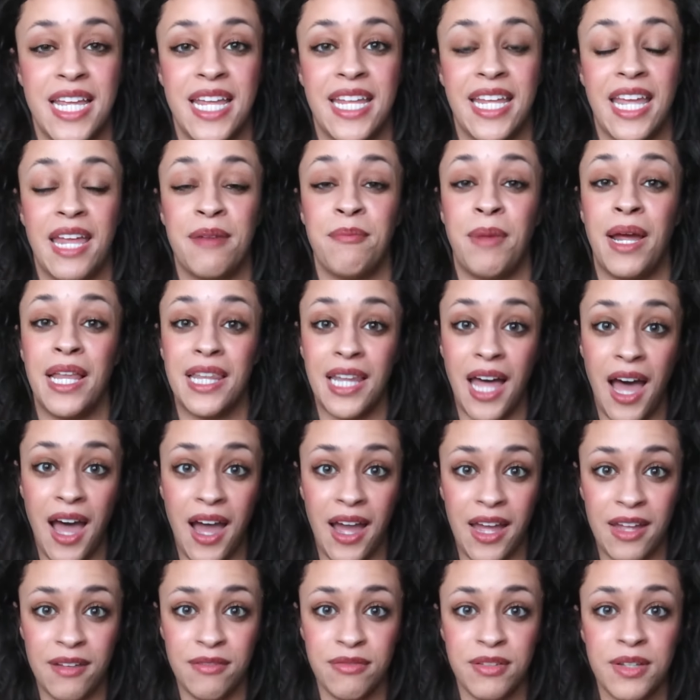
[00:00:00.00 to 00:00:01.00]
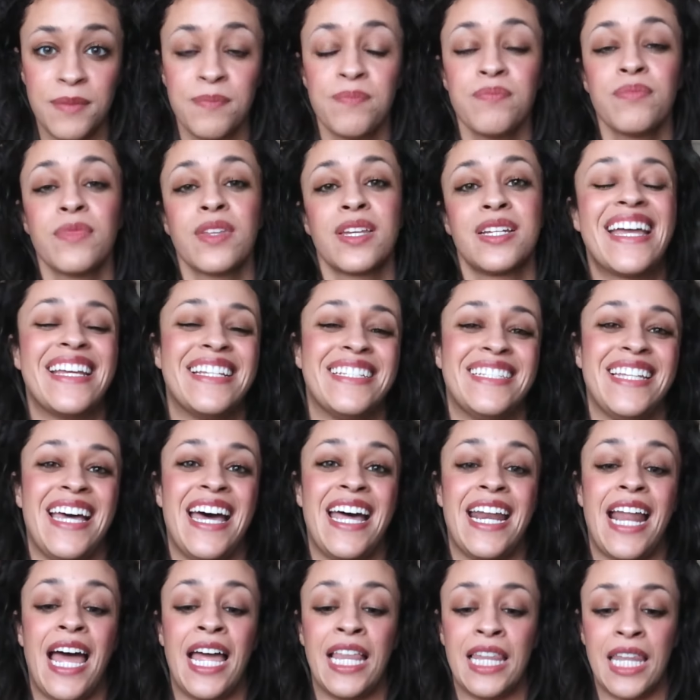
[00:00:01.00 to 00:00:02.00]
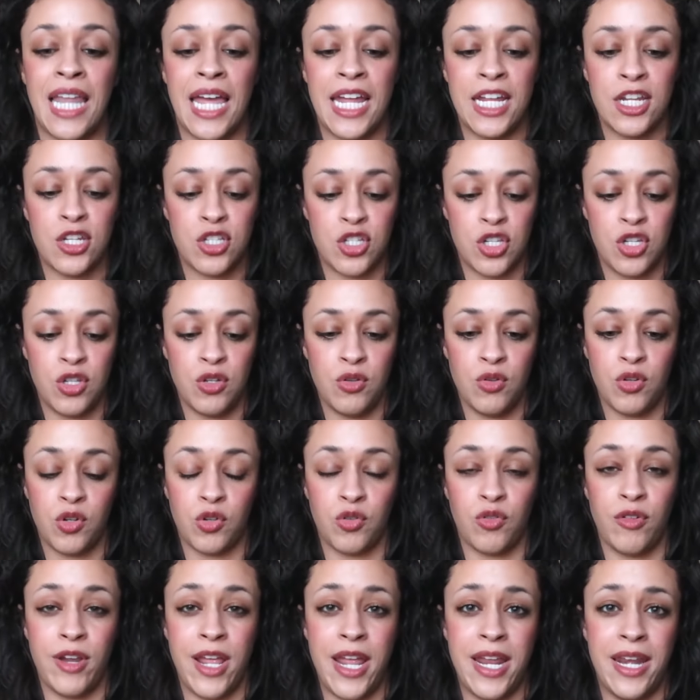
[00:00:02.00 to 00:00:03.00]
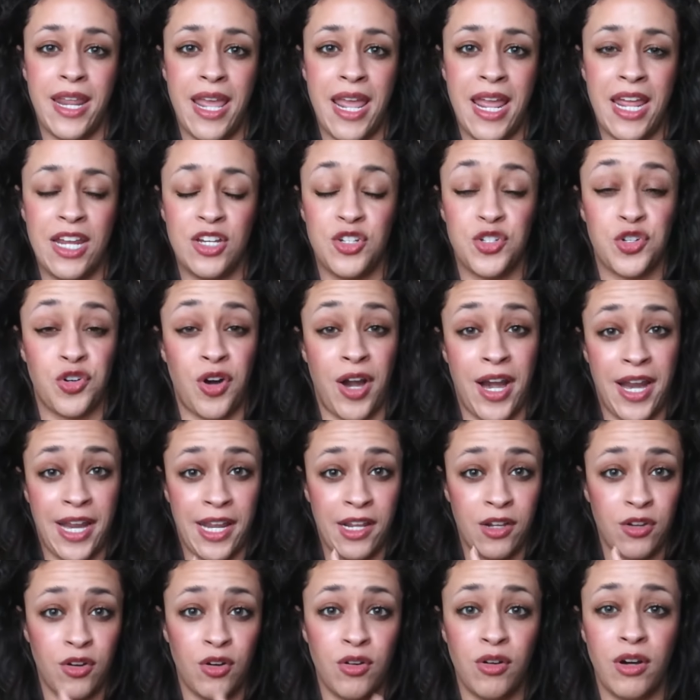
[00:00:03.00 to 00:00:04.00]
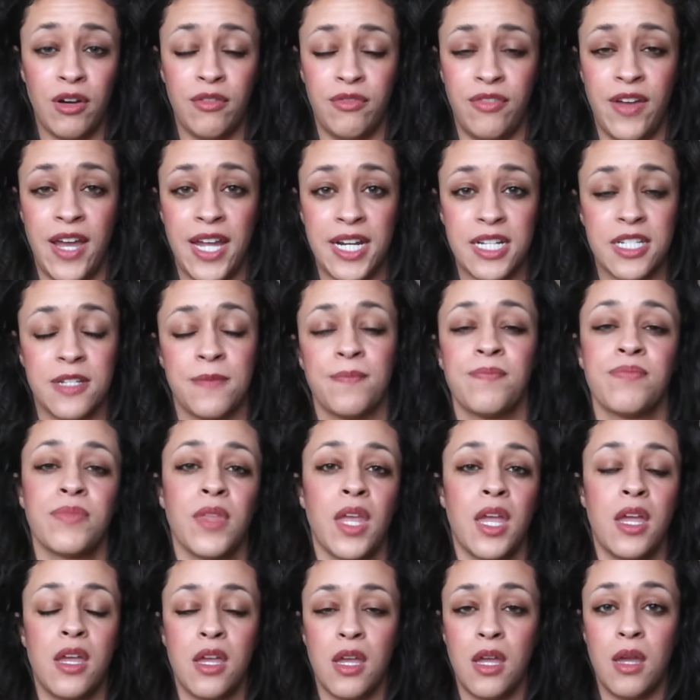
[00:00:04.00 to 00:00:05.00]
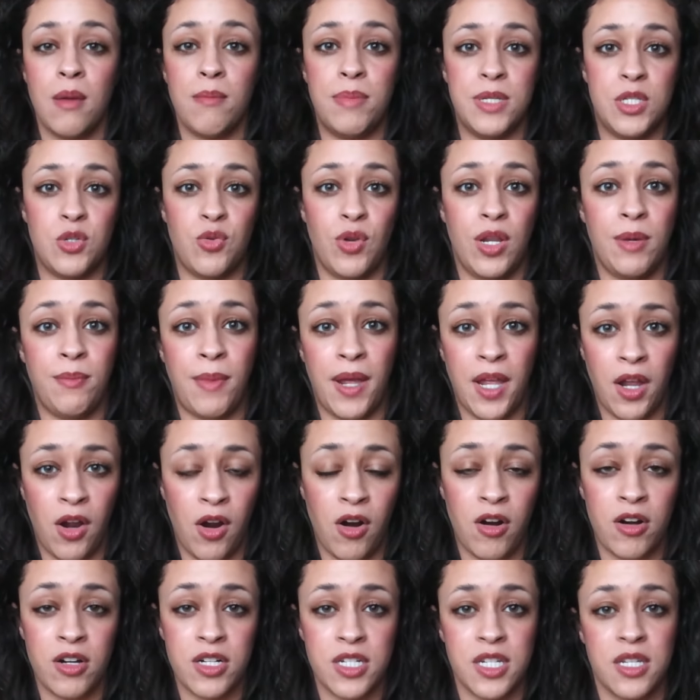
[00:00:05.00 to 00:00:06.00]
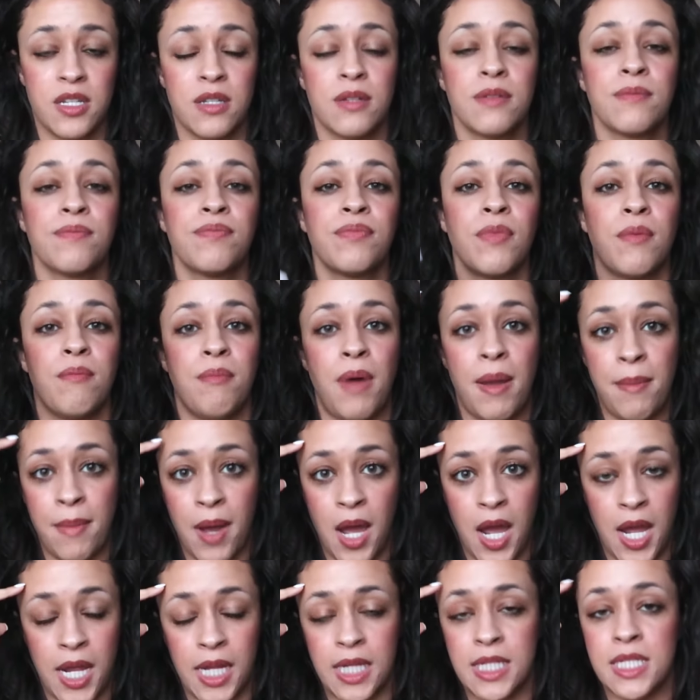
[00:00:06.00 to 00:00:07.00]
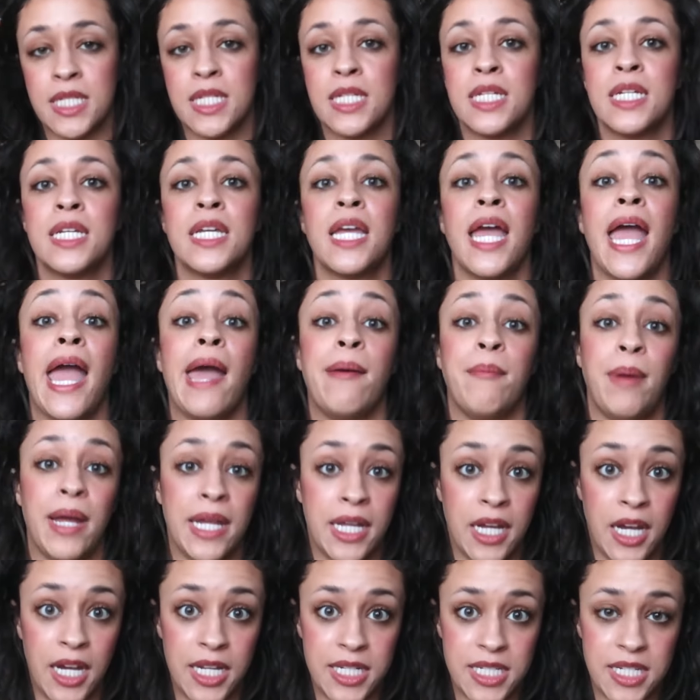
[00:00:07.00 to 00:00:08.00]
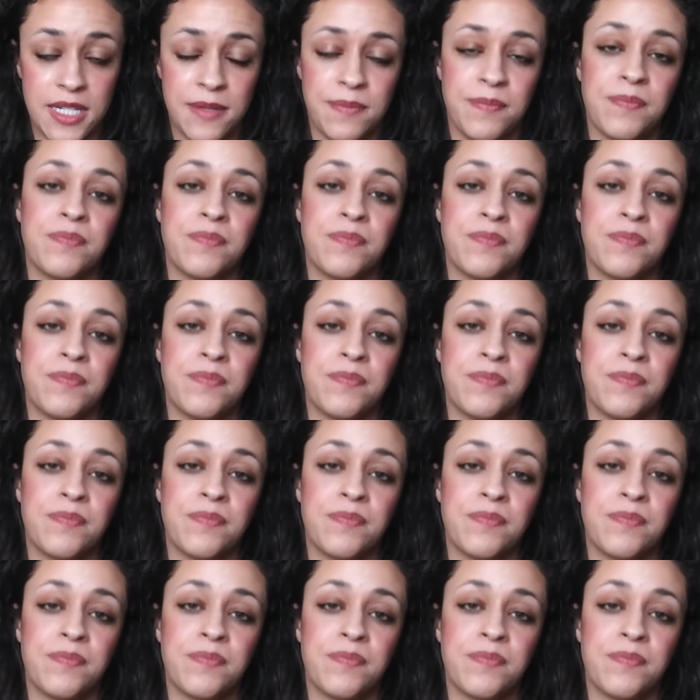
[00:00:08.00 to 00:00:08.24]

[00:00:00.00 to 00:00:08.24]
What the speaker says: in my live is that I like to create a triangle effect between my heart, my mind, and my gut.